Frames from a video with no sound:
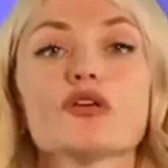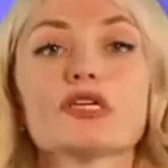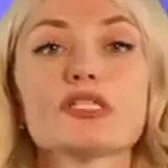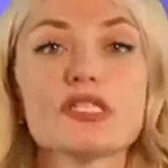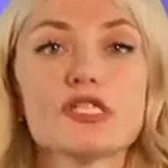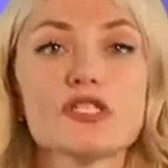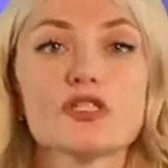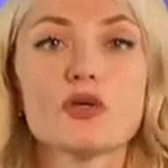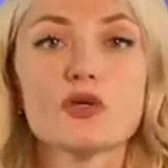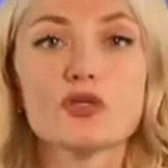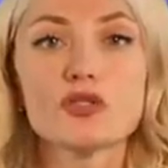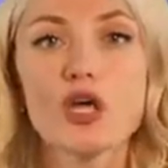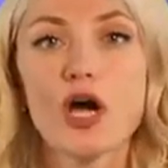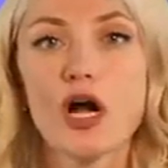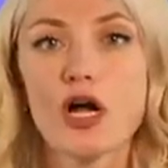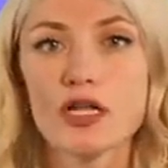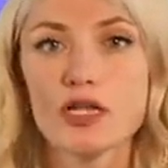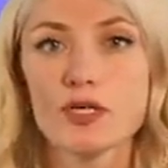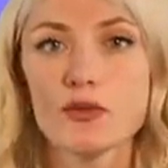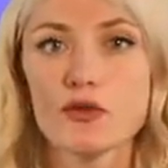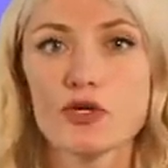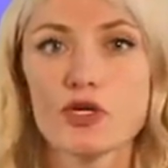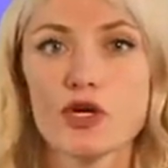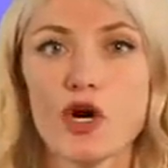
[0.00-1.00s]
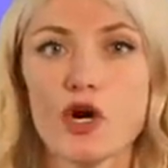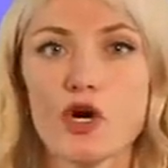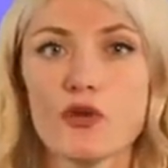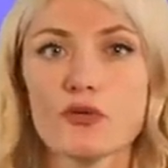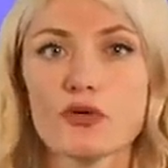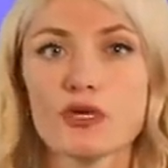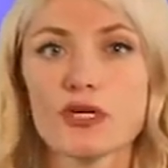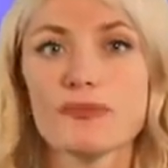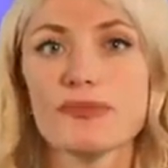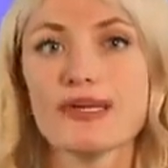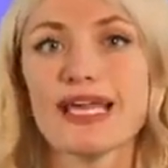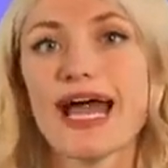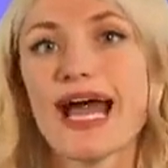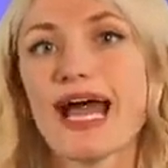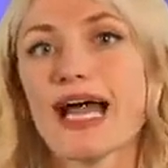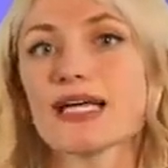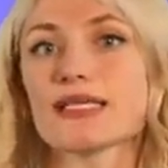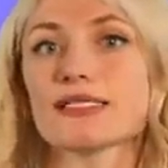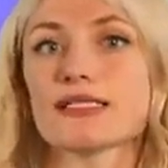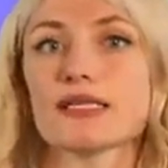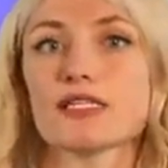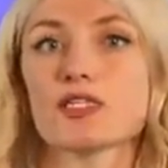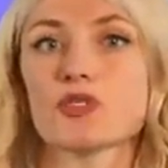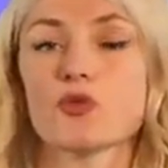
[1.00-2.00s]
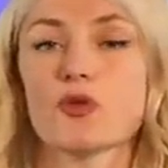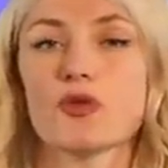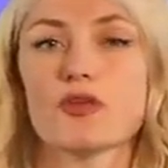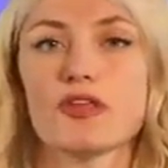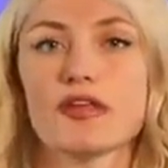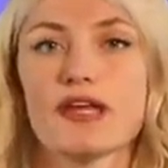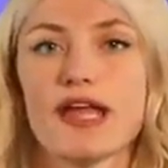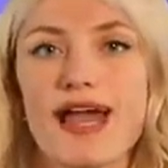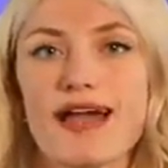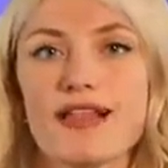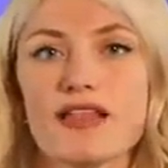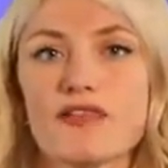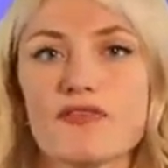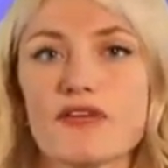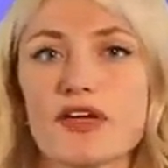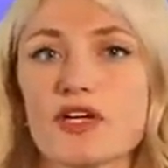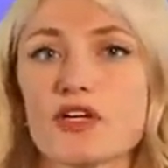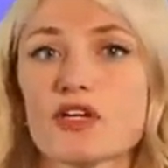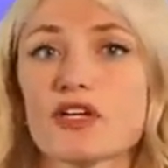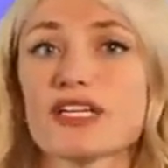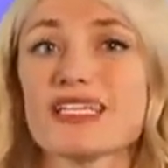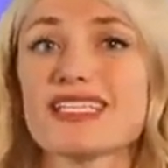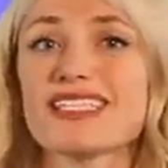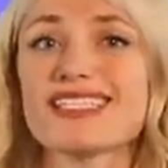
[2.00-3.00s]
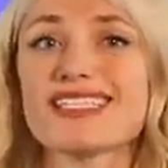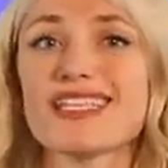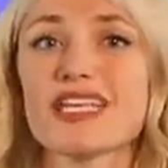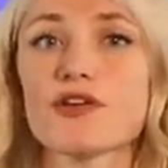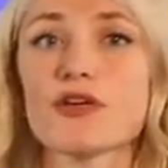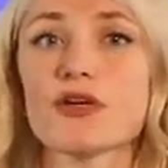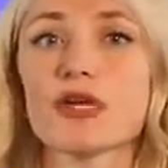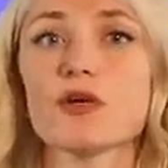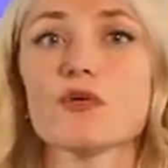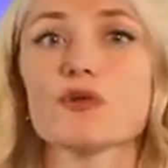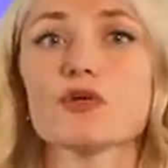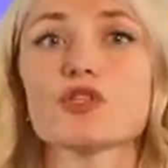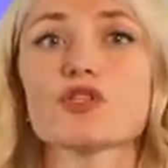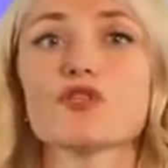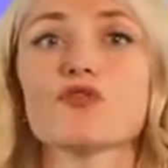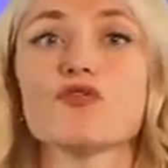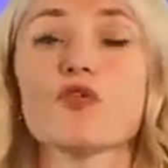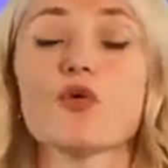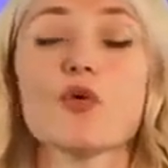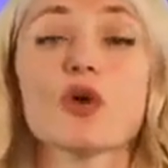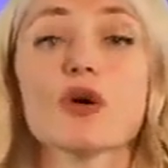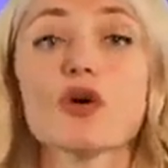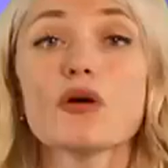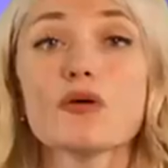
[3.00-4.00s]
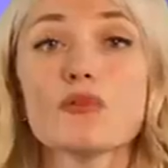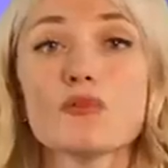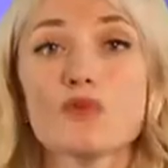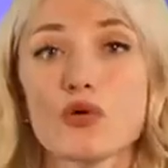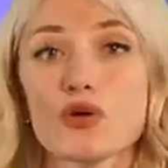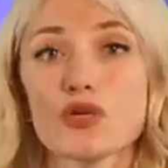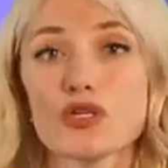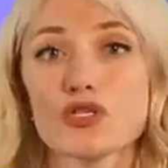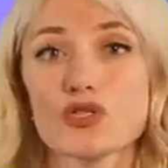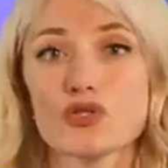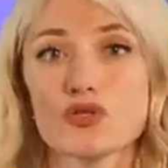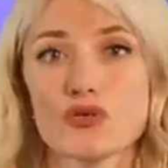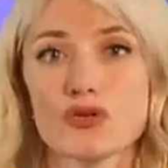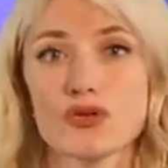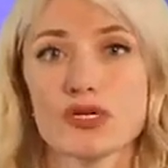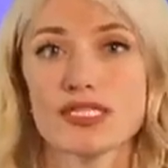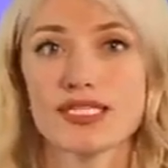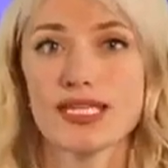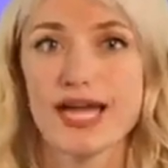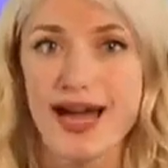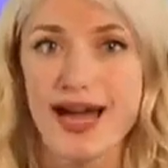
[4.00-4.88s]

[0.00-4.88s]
Chris's old Hollywood home could be accessed with an elevator, considering it was 4 or more stories